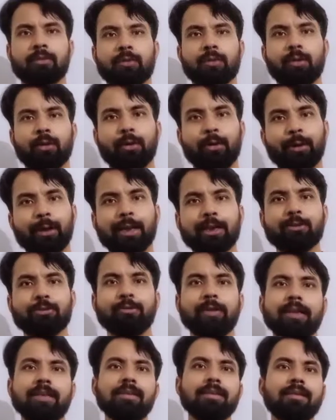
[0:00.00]
Okay
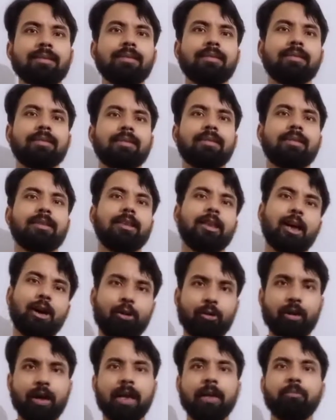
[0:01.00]
students, now
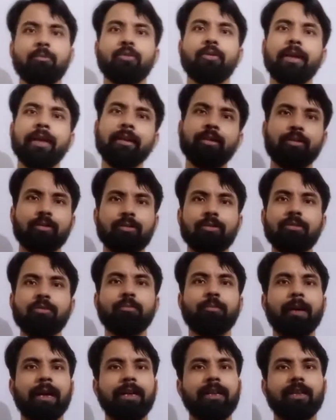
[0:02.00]
I am going to
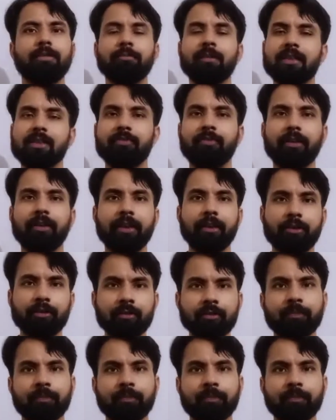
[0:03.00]
bind up this video.